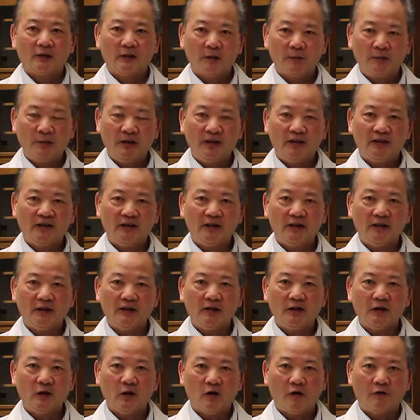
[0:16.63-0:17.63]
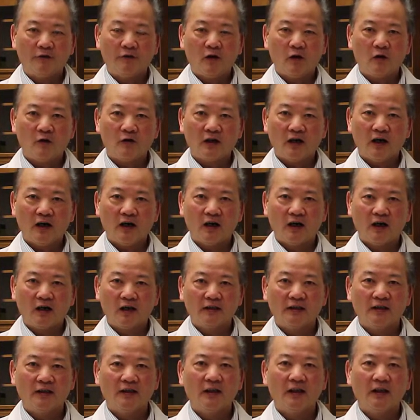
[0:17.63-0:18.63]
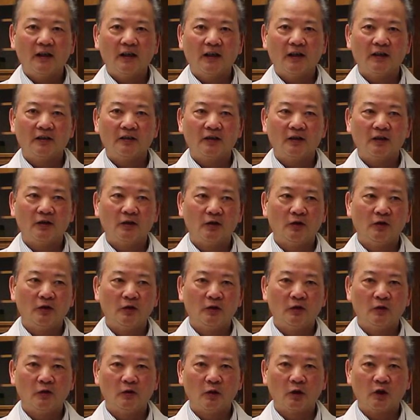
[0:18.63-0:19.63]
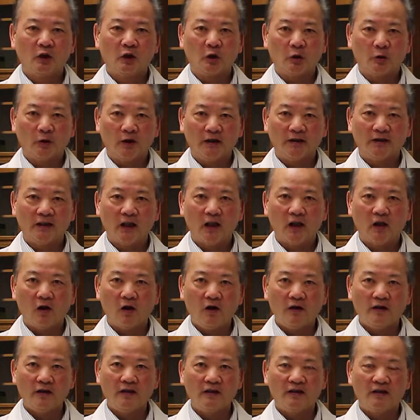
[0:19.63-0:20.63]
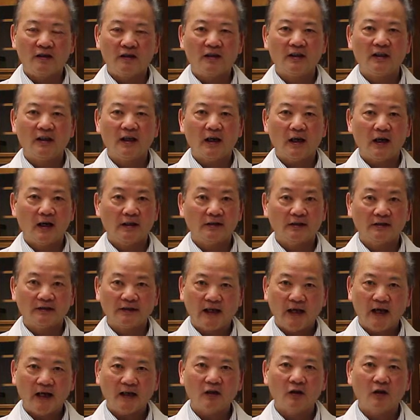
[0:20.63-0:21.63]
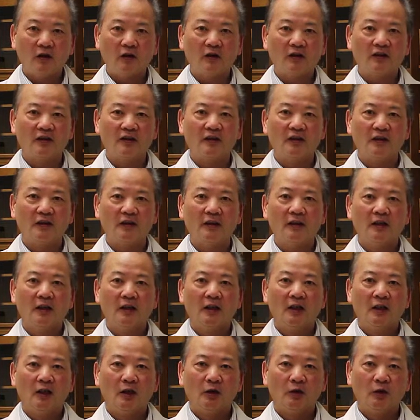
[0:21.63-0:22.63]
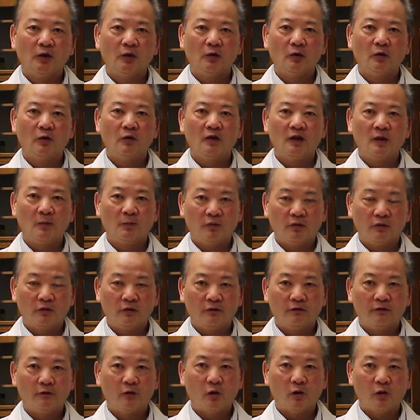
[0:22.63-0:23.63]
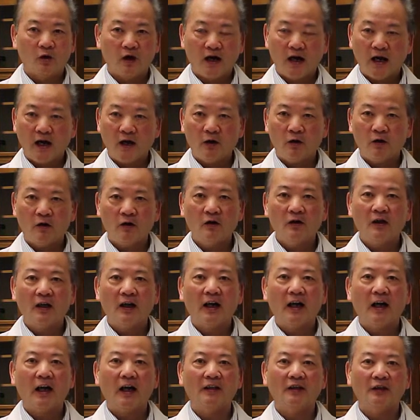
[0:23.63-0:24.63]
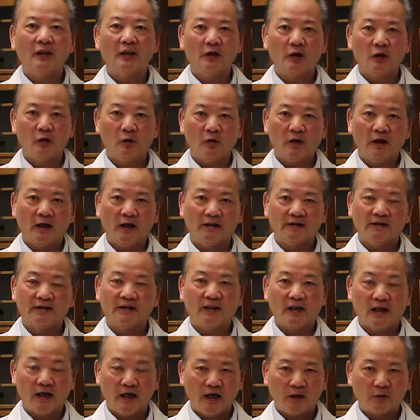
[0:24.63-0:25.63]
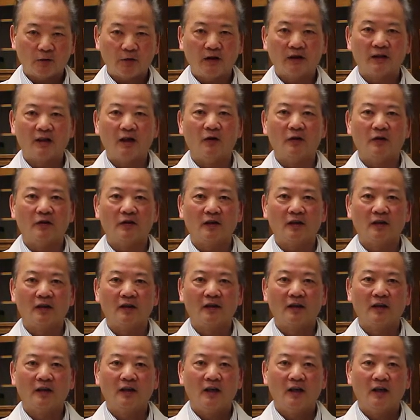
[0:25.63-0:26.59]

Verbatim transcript: The mission of OCARD is to create knowledge and technology to improve Ohio and U.S. aquaculture.